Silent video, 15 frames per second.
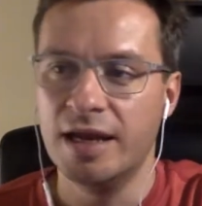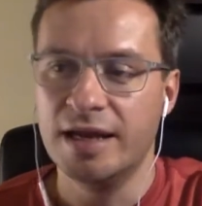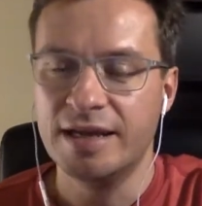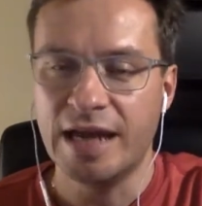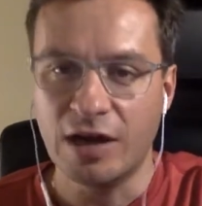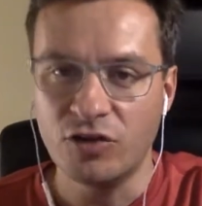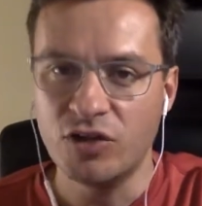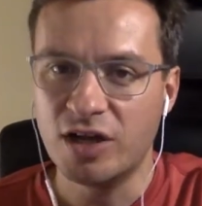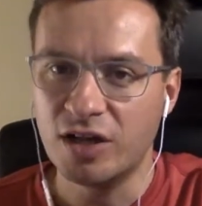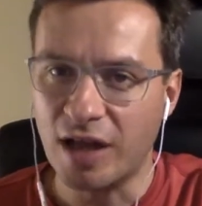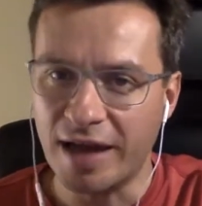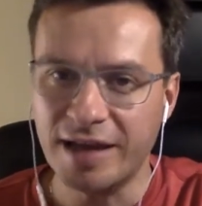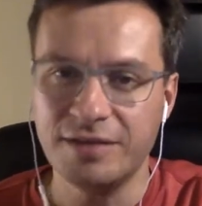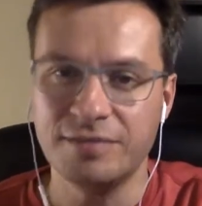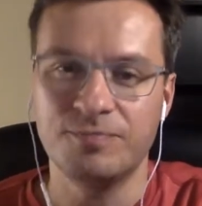Now, the
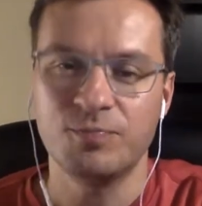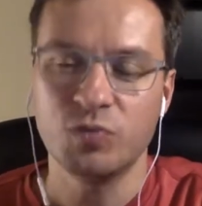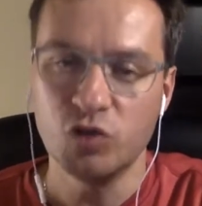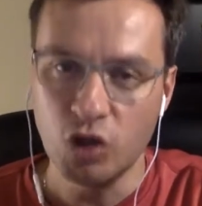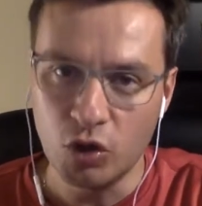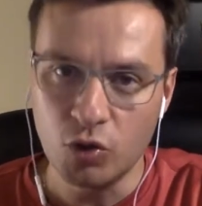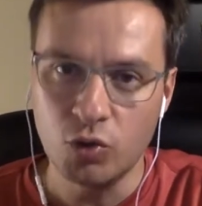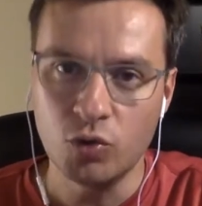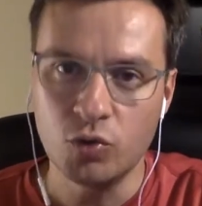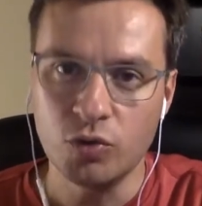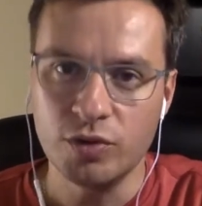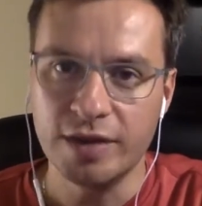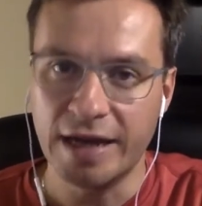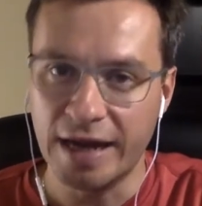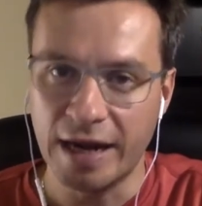client knew
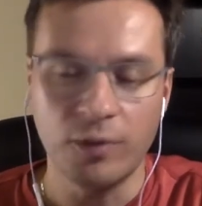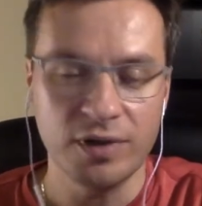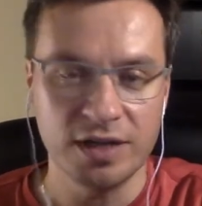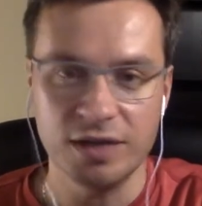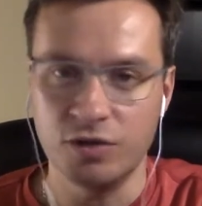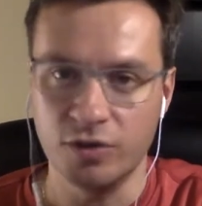that I wasn't